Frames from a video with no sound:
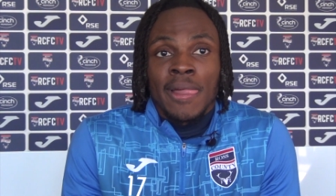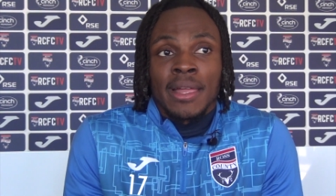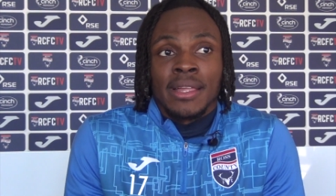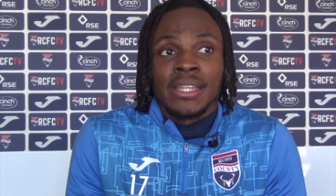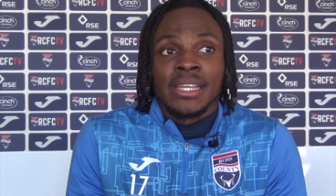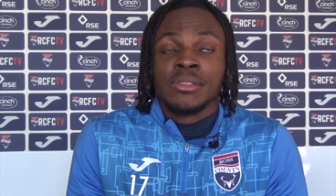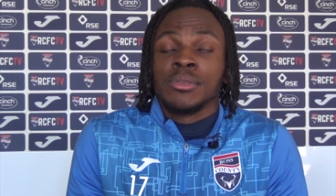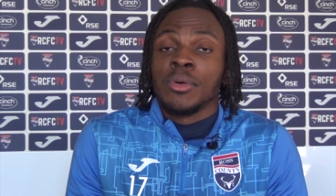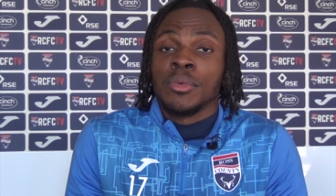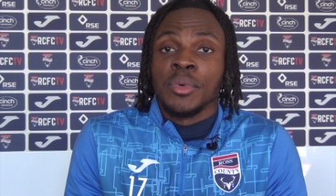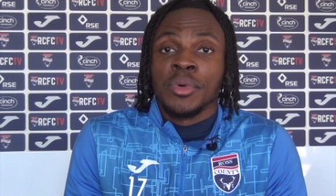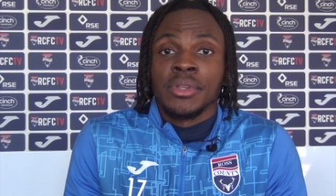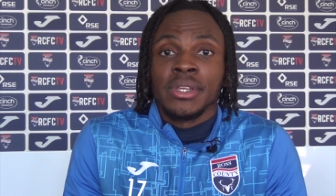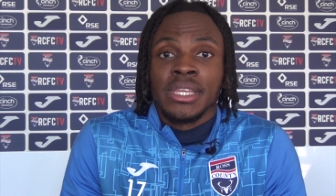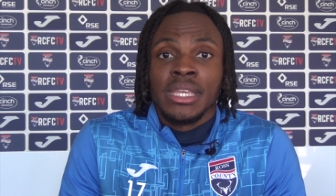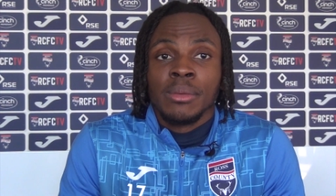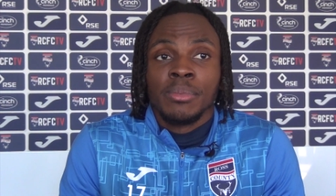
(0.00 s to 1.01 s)
And that's what
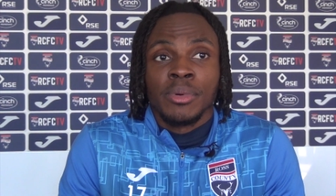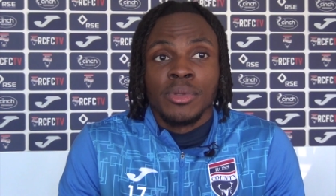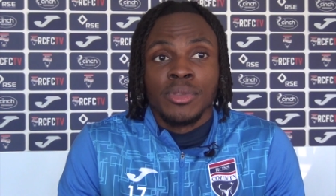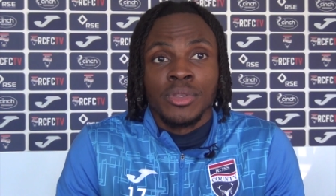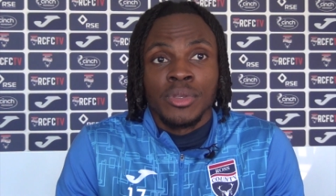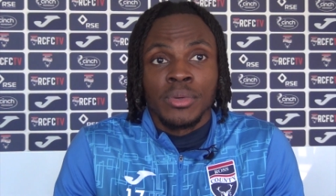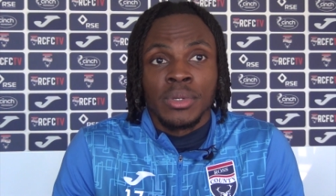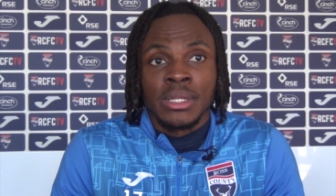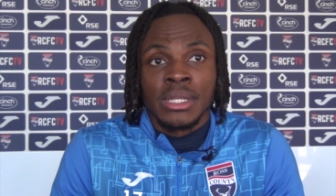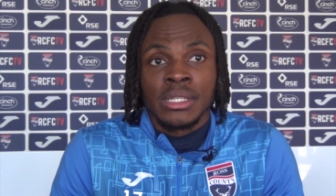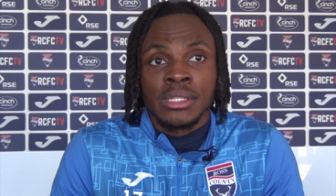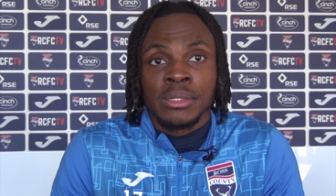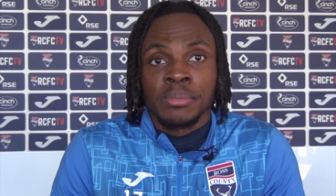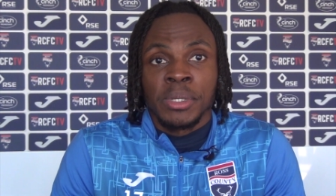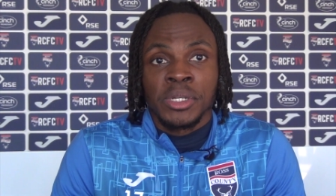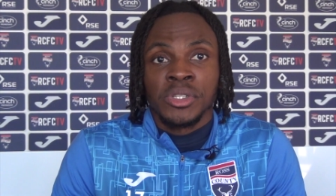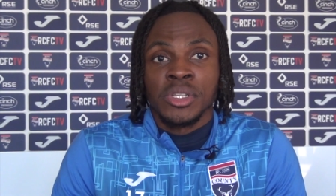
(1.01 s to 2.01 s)
we're going to keep on doing,
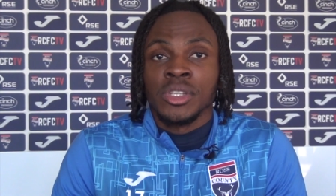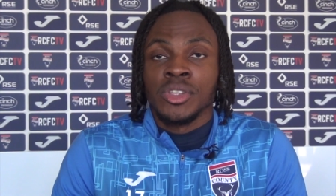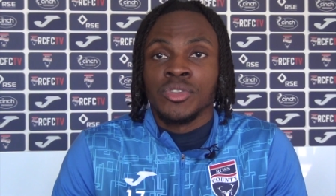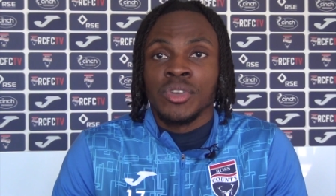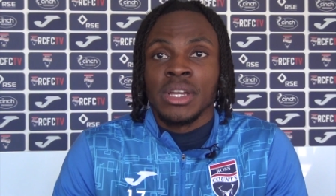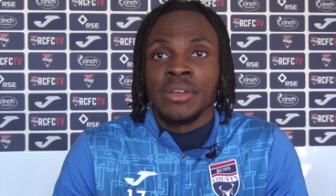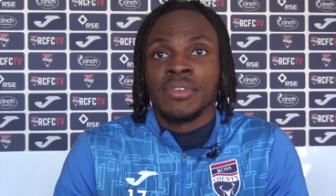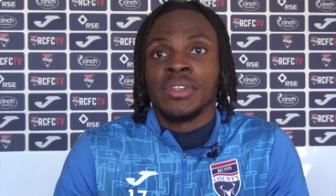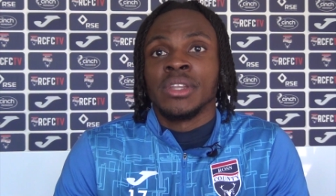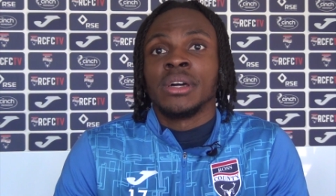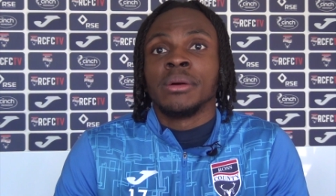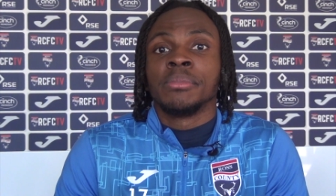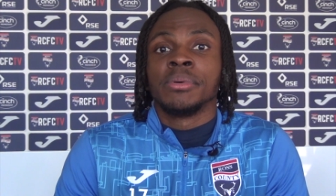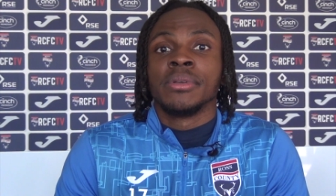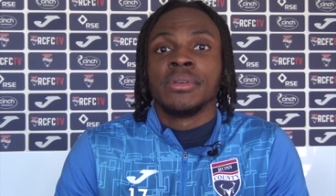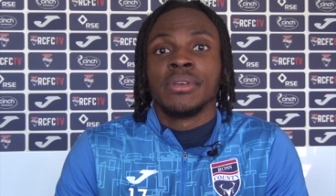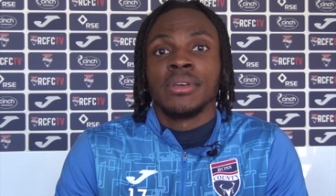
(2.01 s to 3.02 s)
especially driving
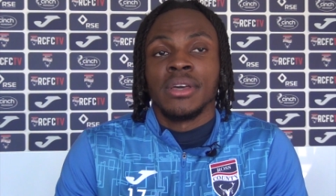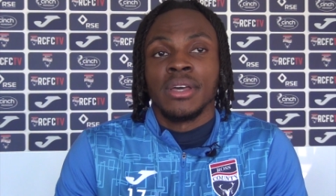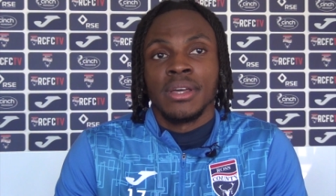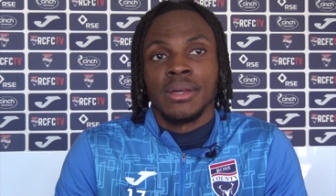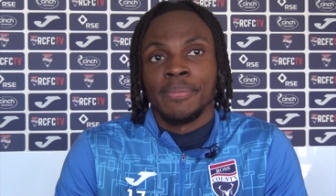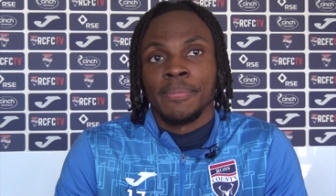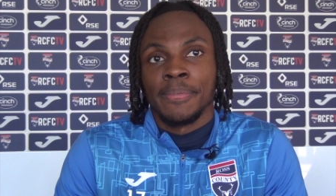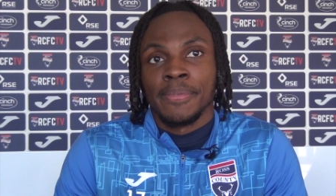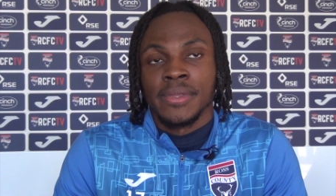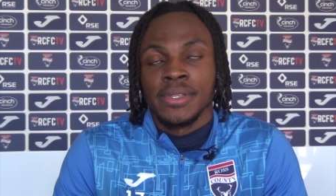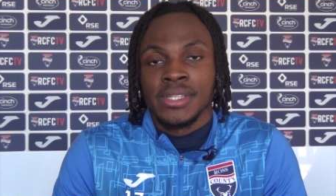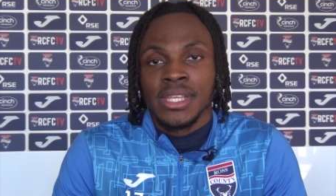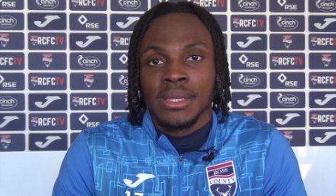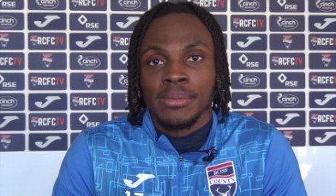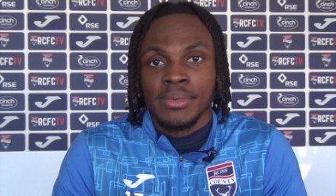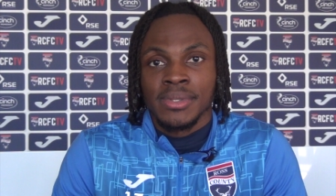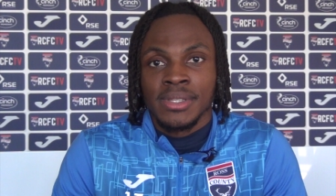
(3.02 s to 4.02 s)
up um, the
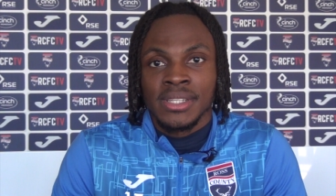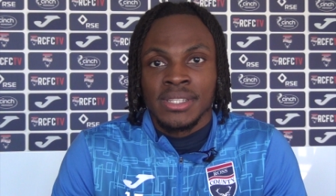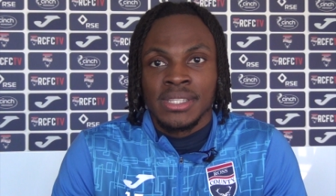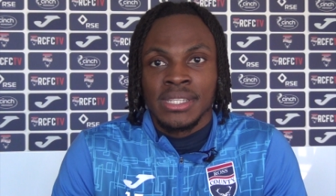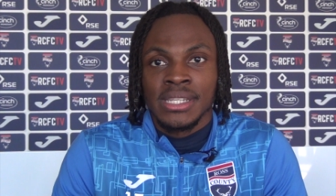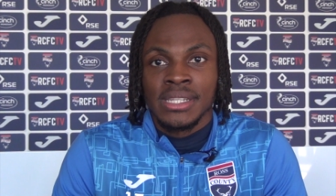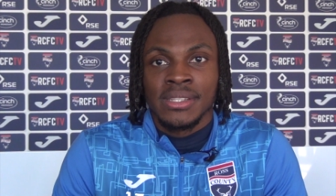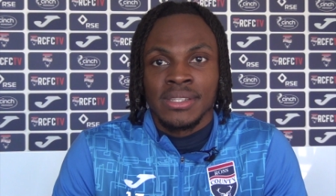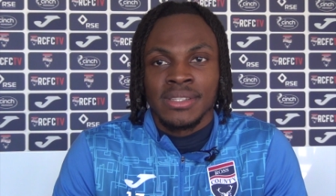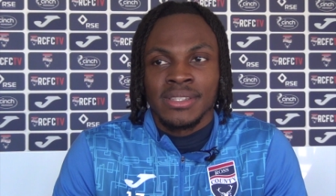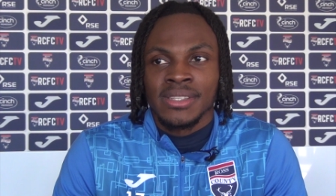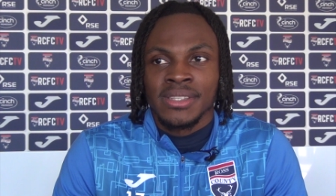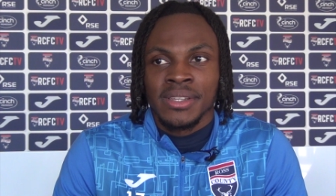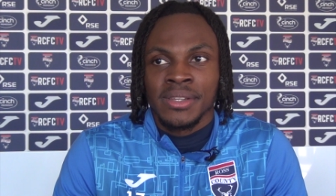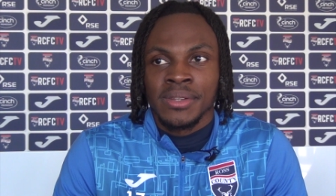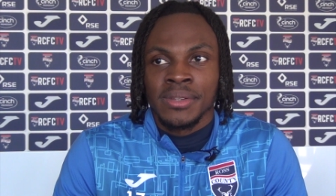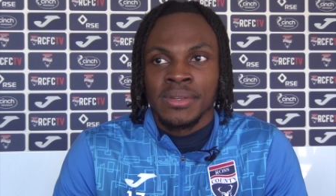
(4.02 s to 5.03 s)
table this season.
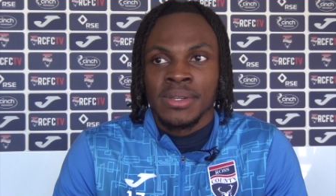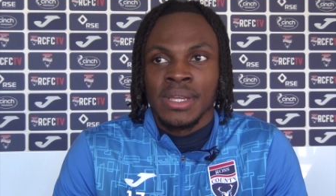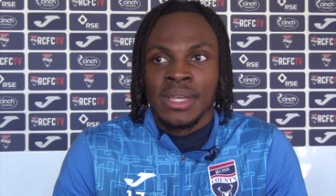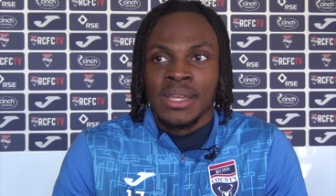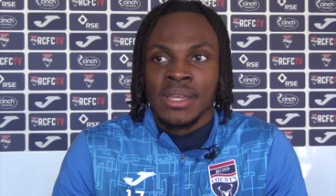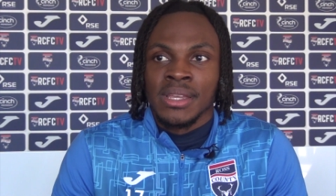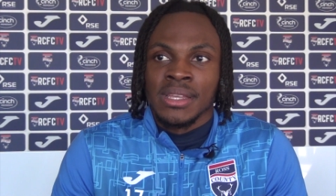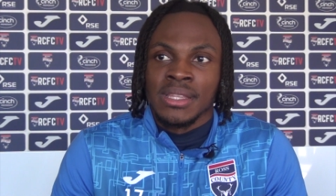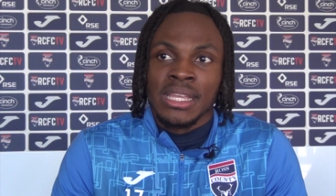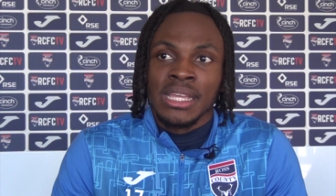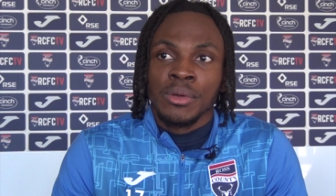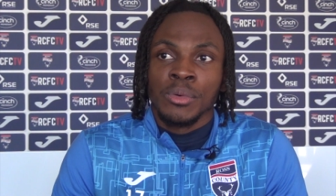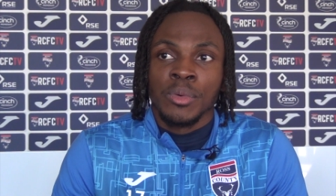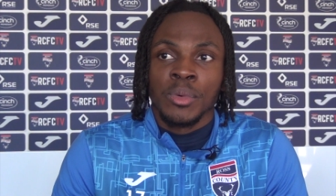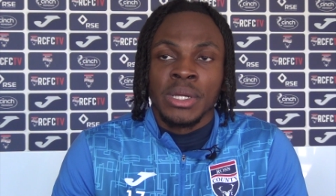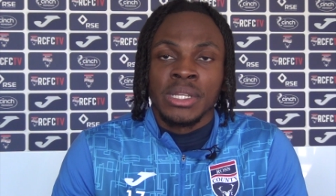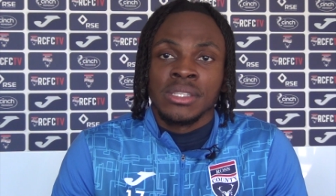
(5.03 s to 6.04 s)
So they
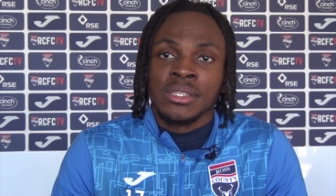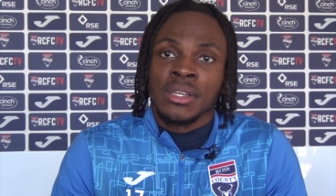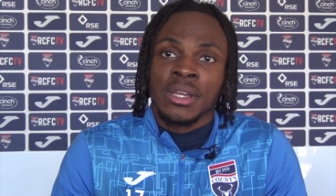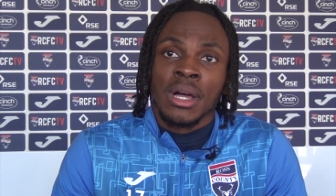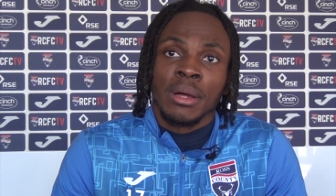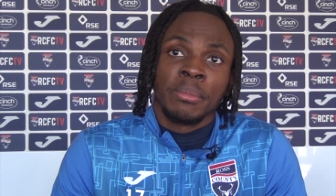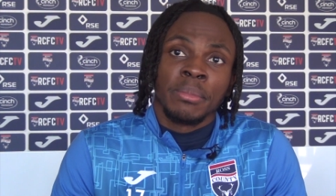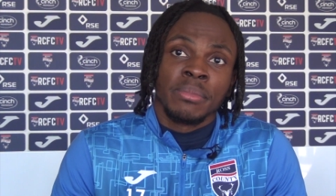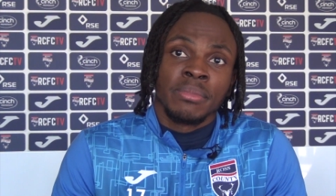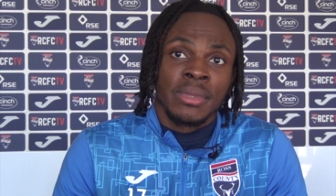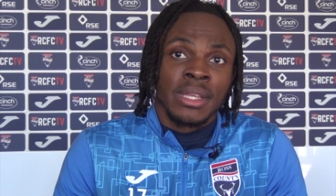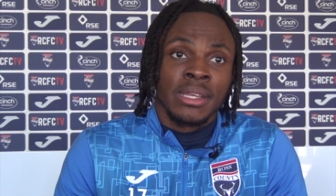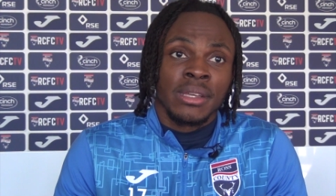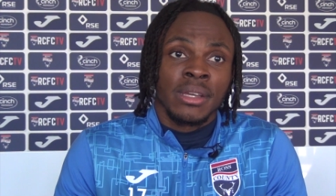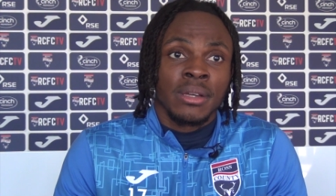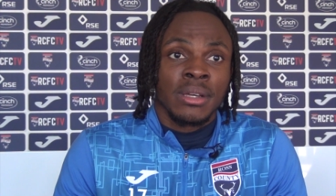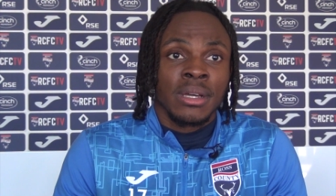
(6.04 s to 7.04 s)
always come,
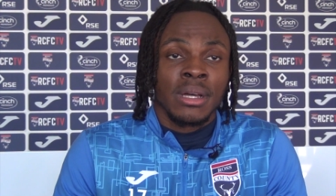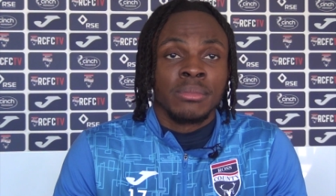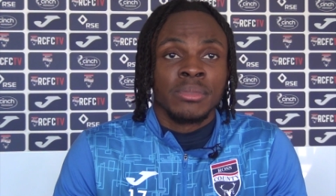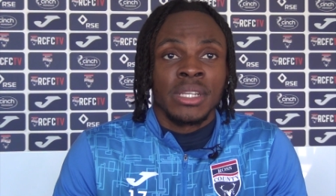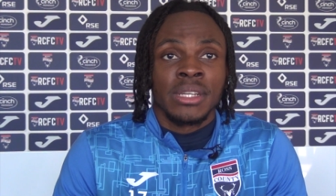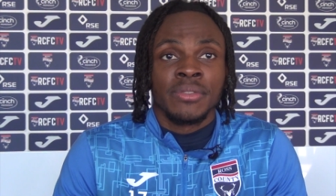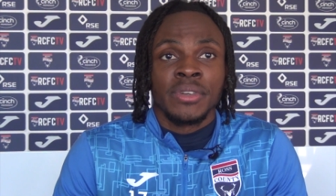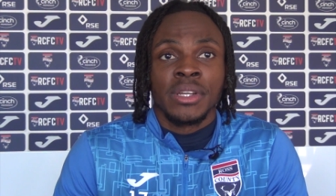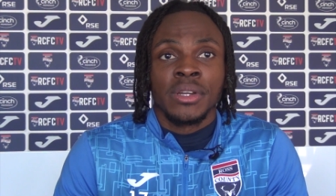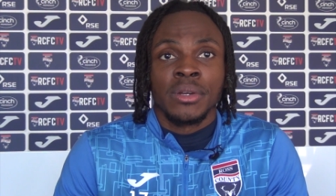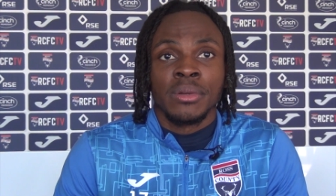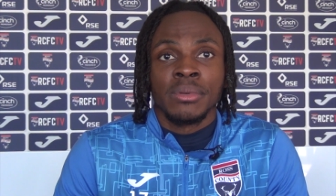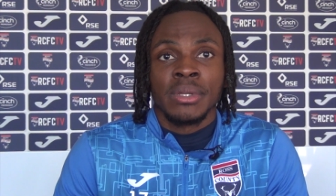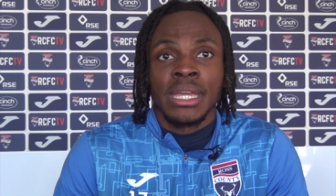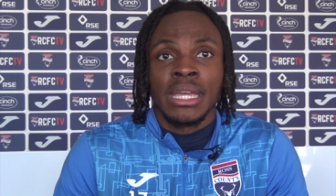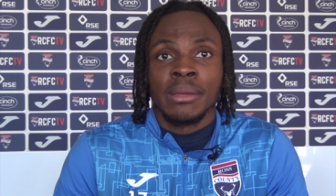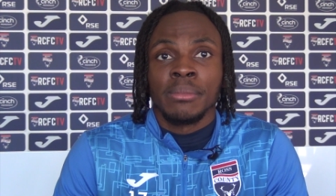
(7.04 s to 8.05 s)
they come to every
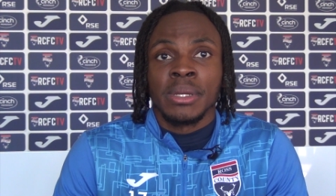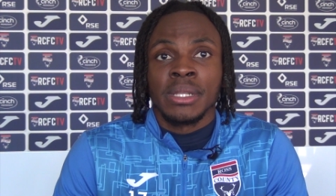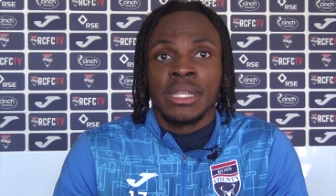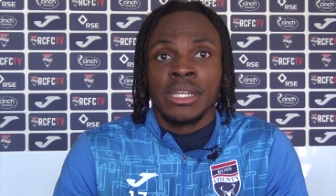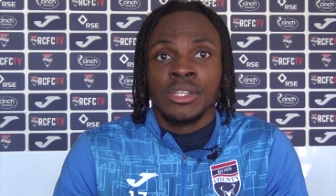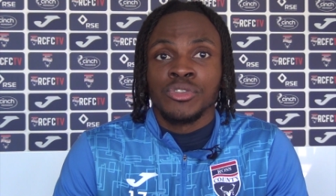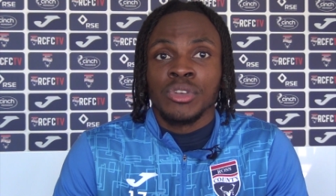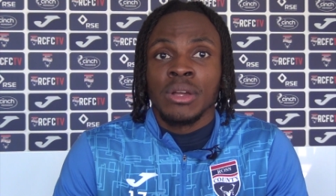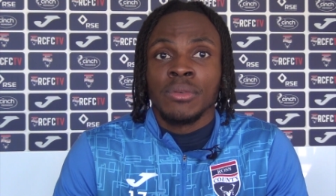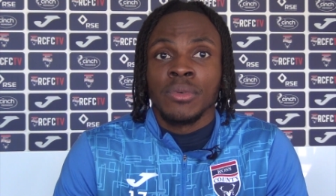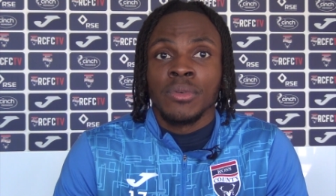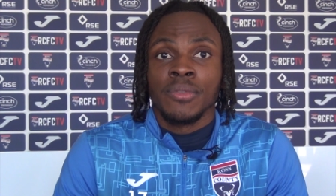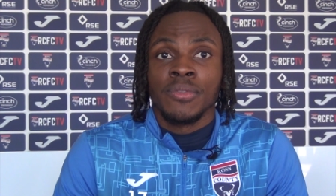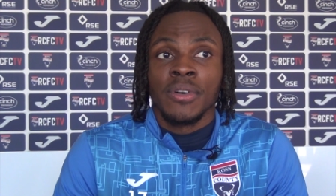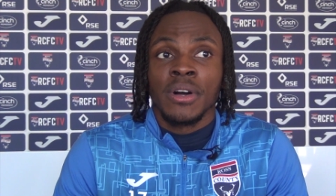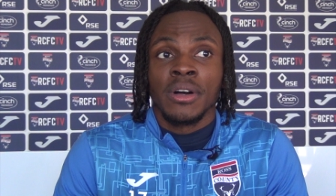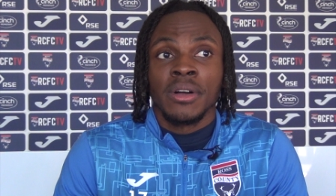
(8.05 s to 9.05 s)
home game and they
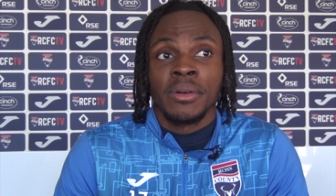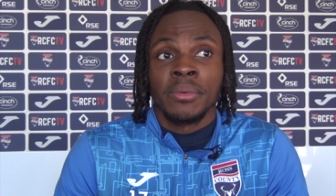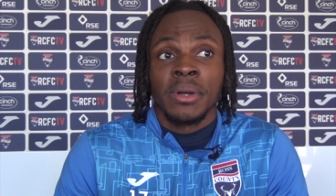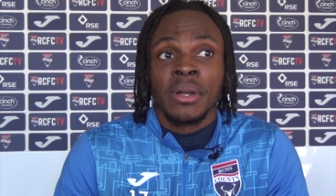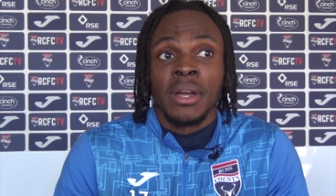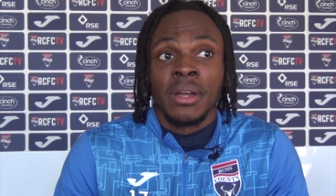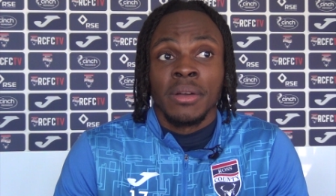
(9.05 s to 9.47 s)
travel far